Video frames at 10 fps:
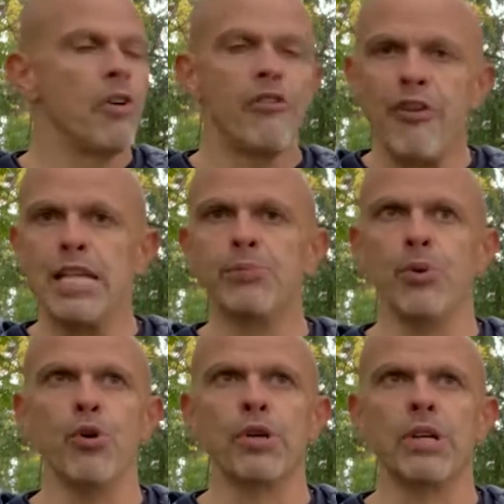
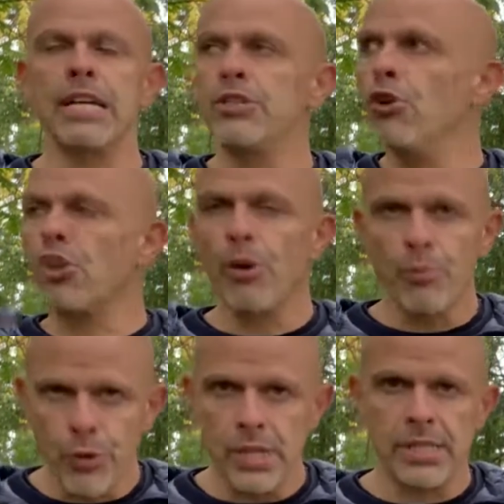Facebook, in your
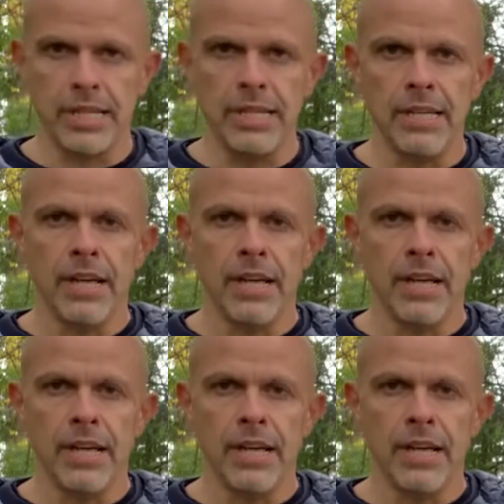community.